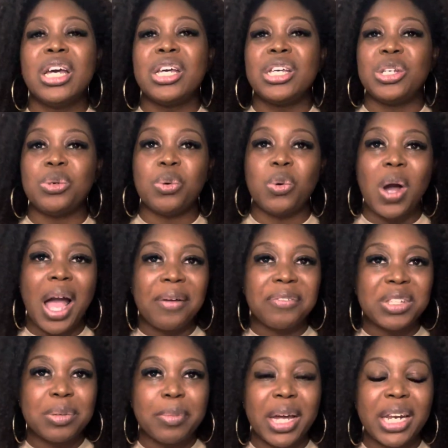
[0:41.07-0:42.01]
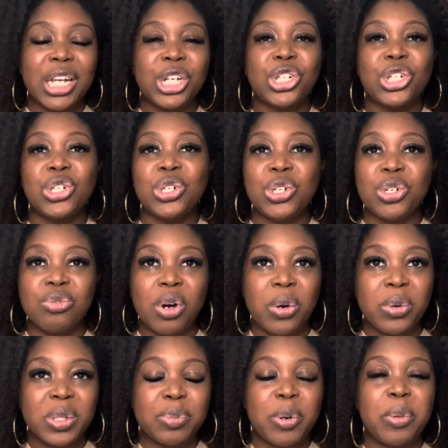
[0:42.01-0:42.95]
You will have to manage new
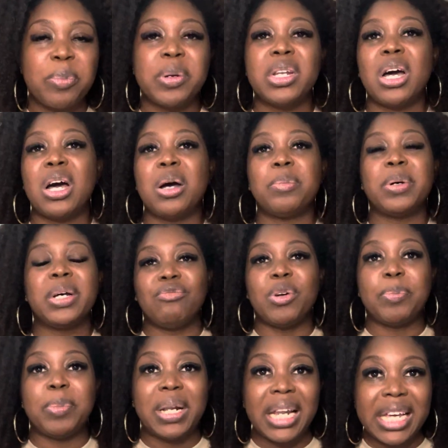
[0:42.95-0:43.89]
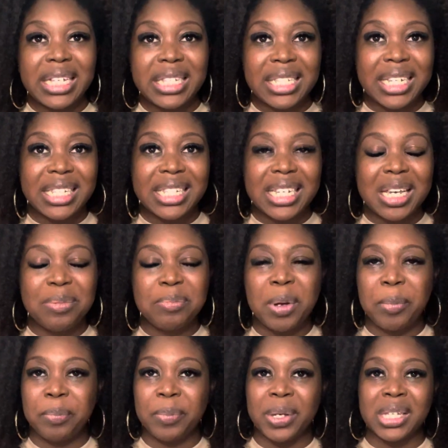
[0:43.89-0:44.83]
roles popping up, replacing team
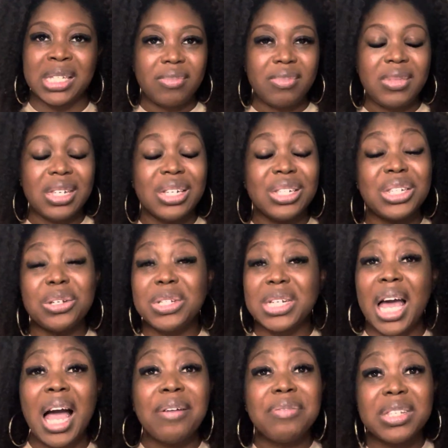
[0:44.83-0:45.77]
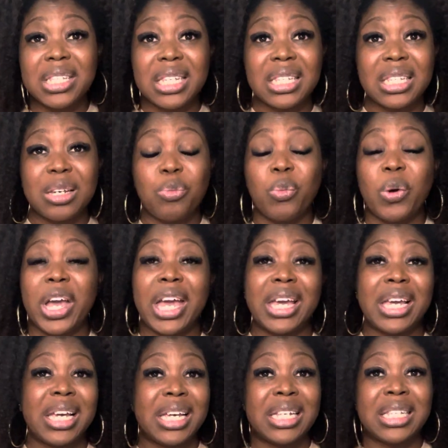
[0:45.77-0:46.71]
members. So to have a system where
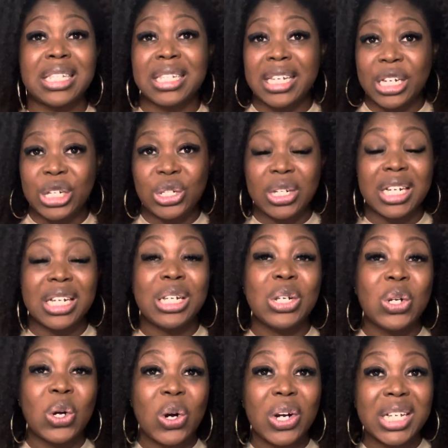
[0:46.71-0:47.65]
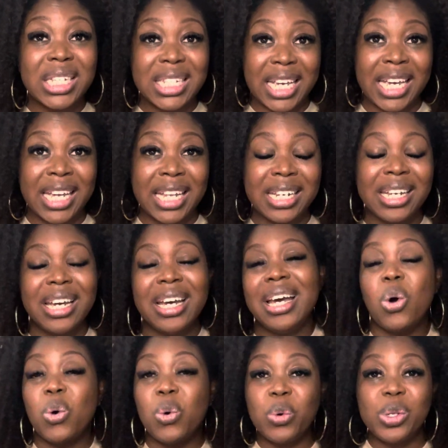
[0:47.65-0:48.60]
it is literally locked in,
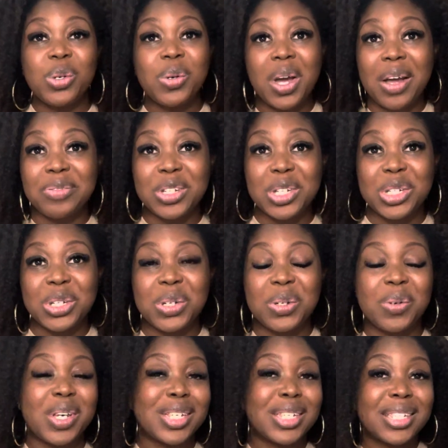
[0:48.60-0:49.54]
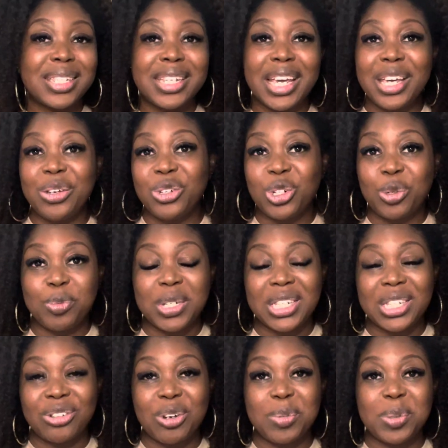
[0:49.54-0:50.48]
all you have to do is set your job
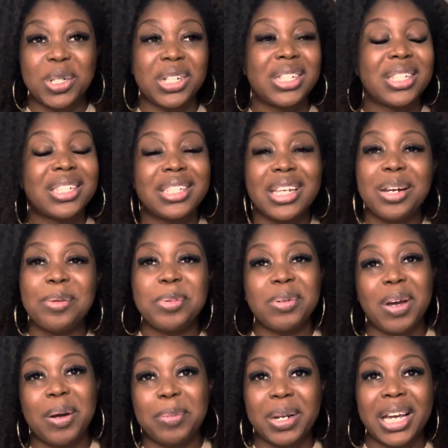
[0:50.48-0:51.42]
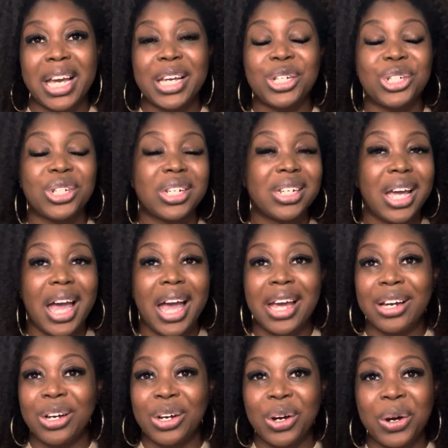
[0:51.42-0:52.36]
description, set up your application
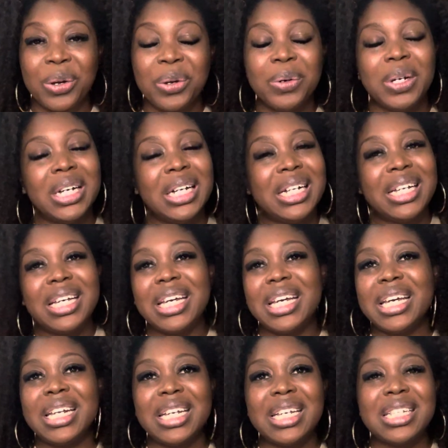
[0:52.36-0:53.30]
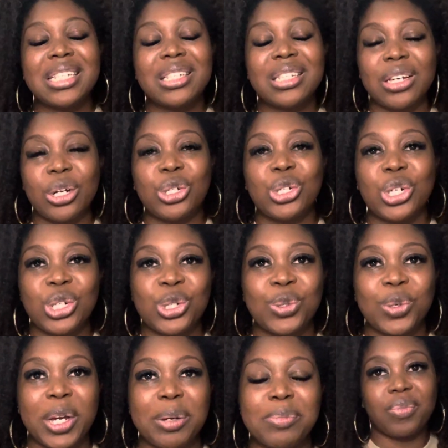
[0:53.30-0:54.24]
and go. It is such a
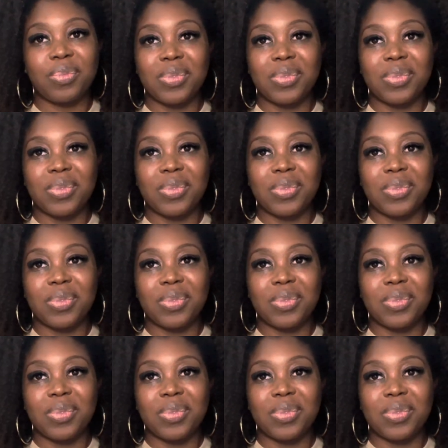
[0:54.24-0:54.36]
dream.